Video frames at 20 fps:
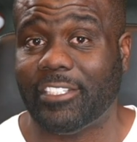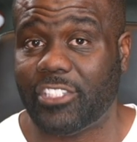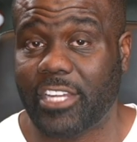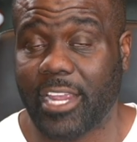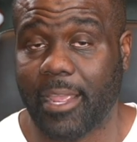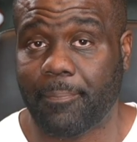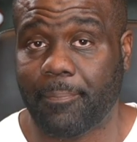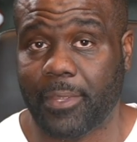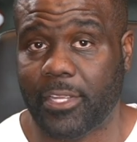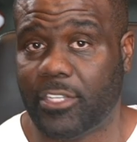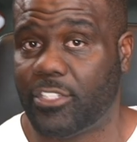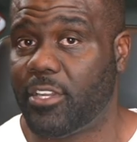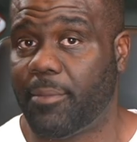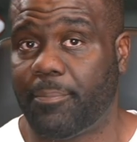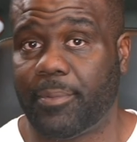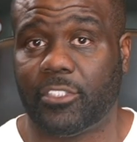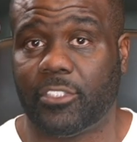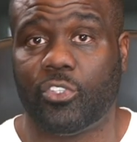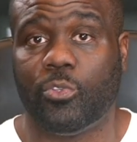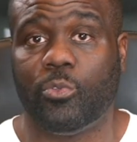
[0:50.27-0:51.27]

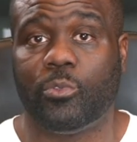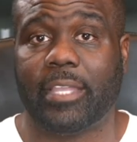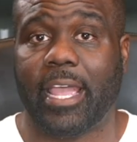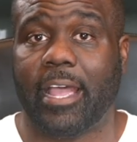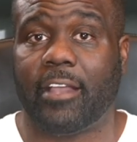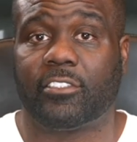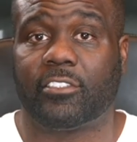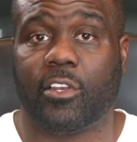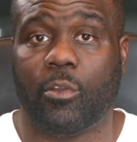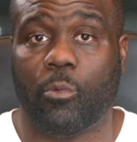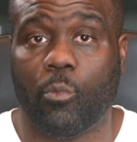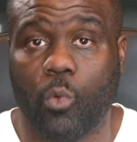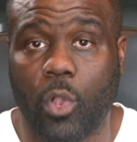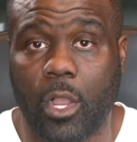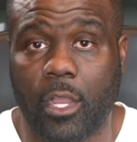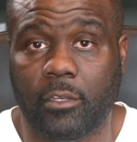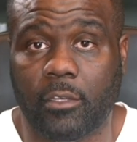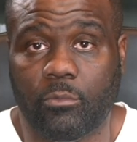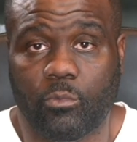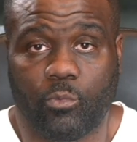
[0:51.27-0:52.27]
championship in
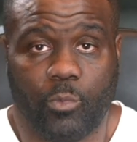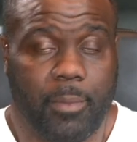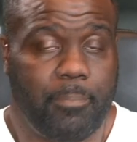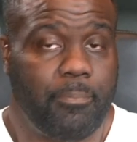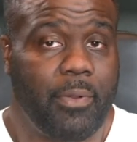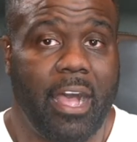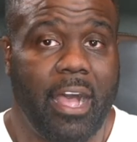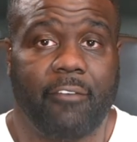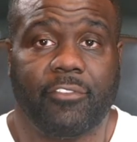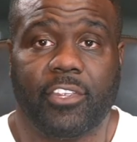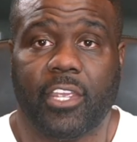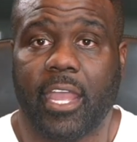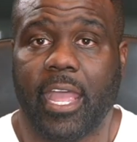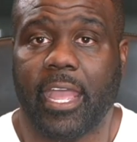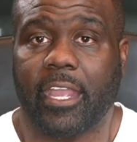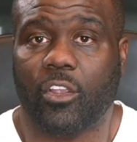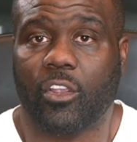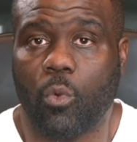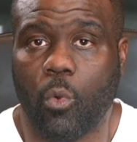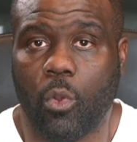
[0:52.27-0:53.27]
2001 with Pavia
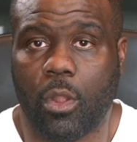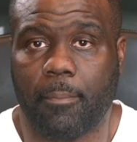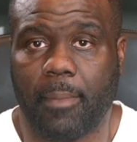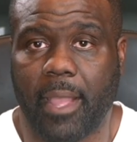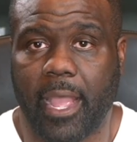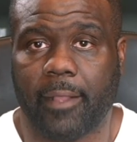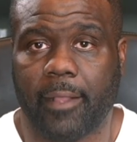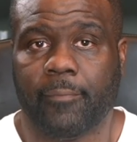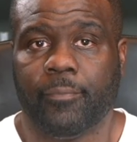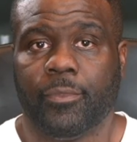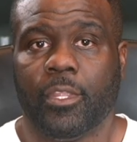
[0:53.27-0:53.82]
at quarterback.